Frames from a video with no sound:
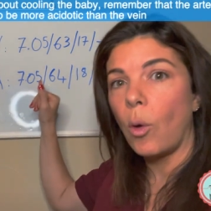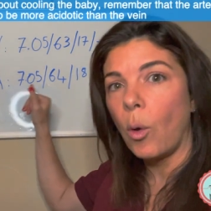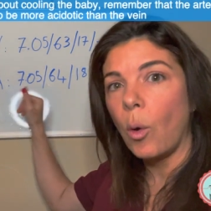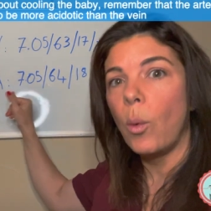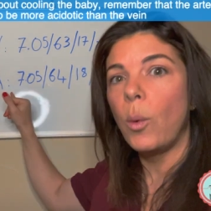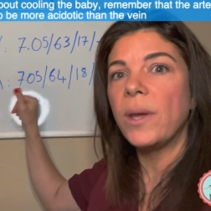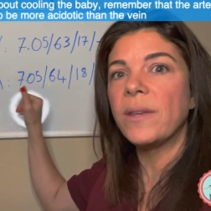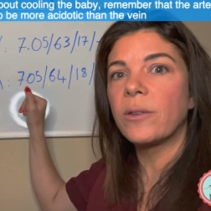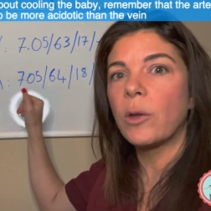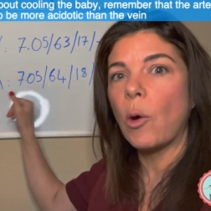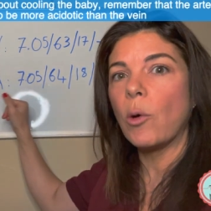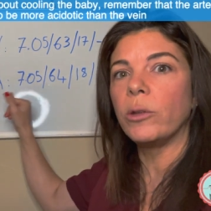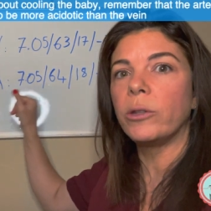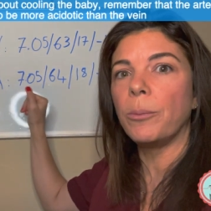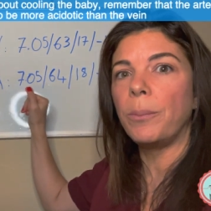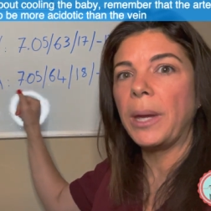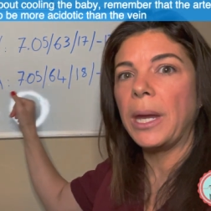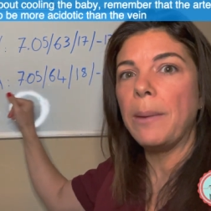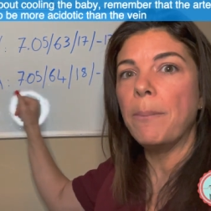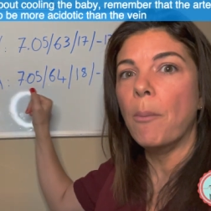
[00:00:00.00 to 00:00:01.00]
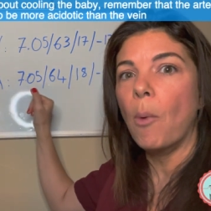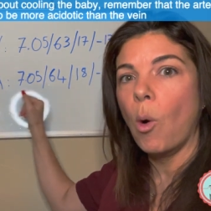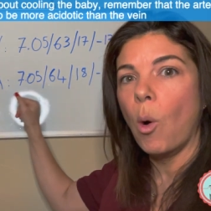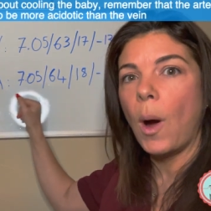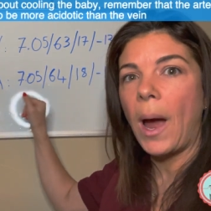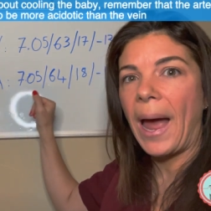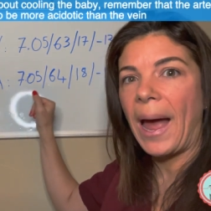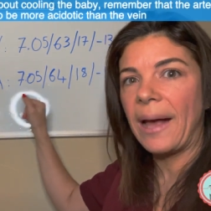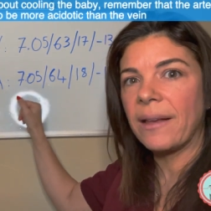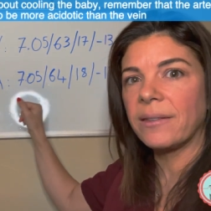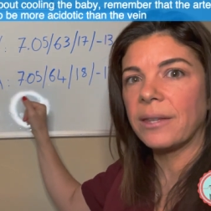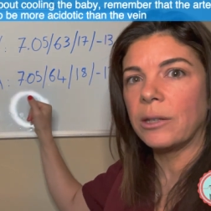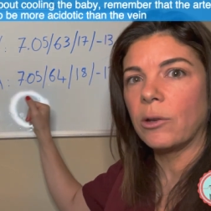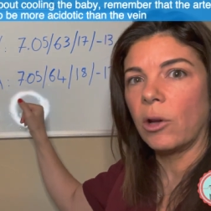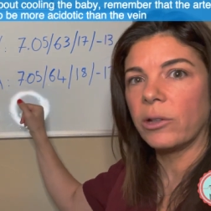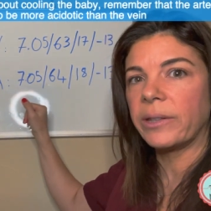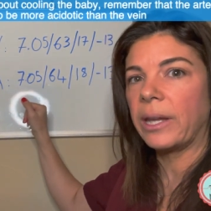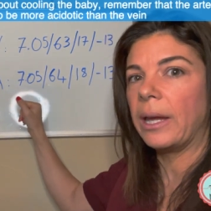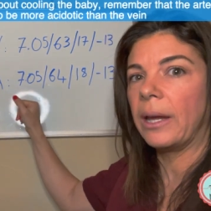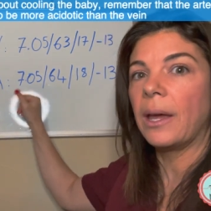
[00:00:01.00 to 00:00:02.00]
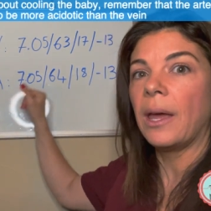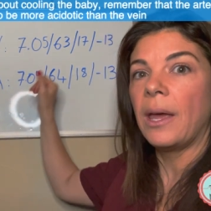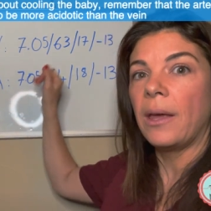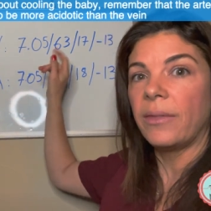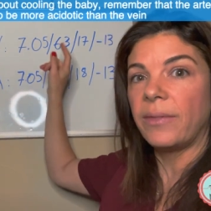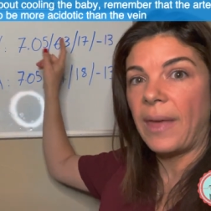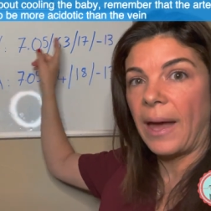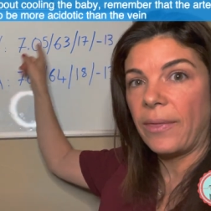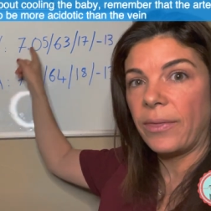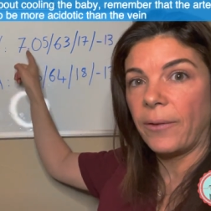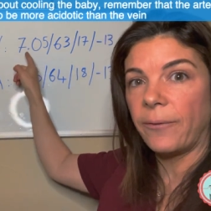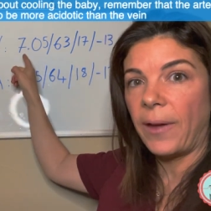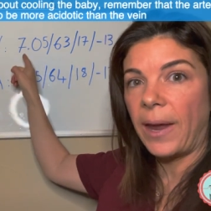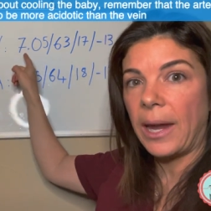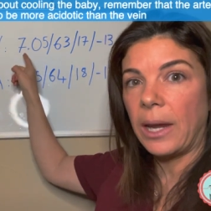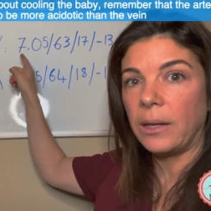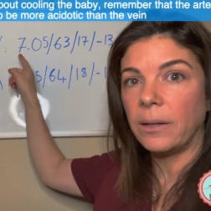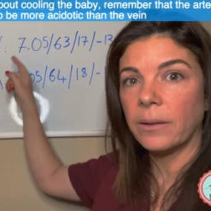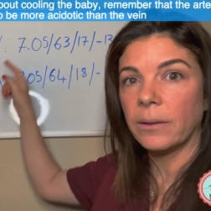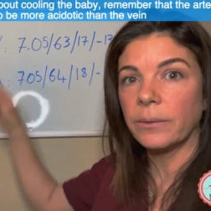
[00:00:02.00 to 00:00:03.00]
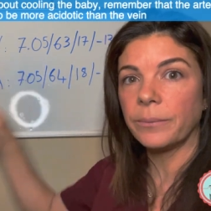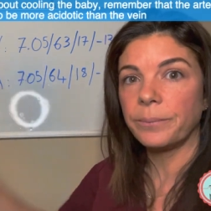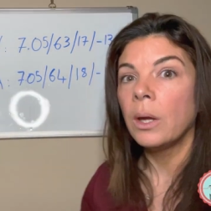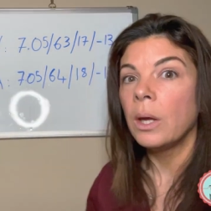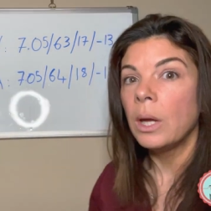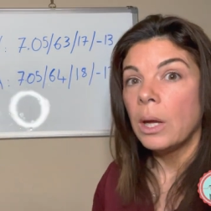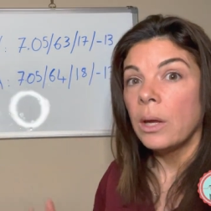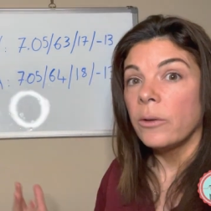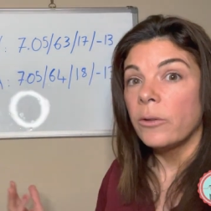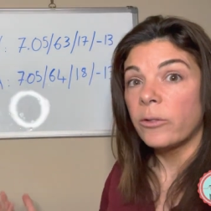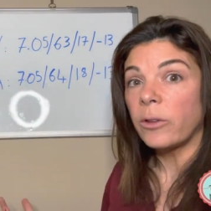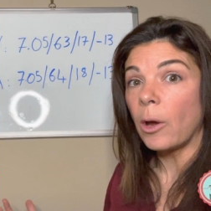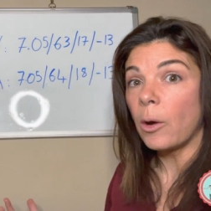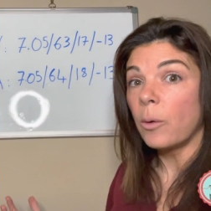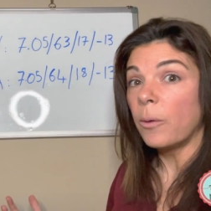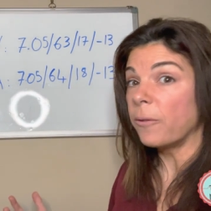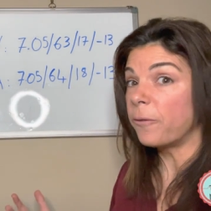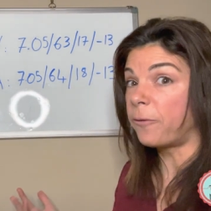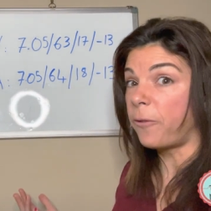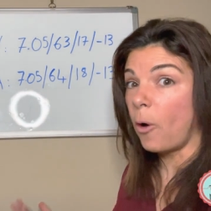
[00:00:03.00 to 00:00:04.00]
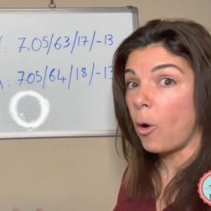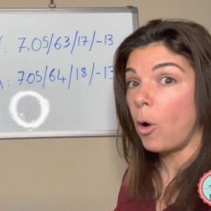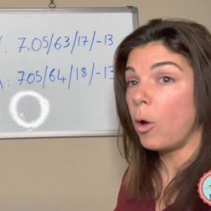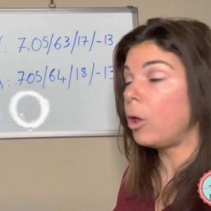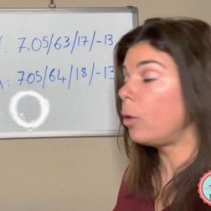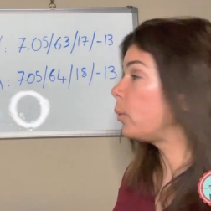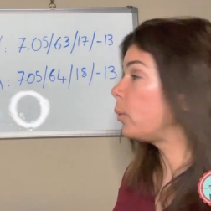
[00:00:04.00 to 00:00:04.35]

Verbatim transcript: always going to be more acidotic than the vein. So for all